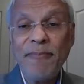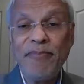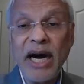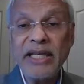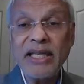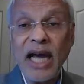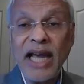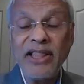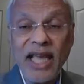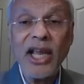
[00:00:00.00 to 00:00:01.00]
But
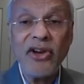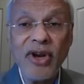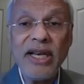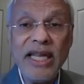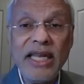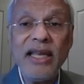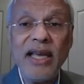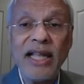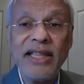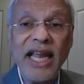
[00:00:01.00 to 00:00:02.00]
I think it really,
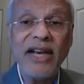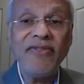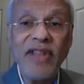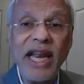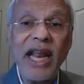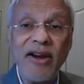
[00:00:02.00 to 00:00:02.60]
at the end of the day,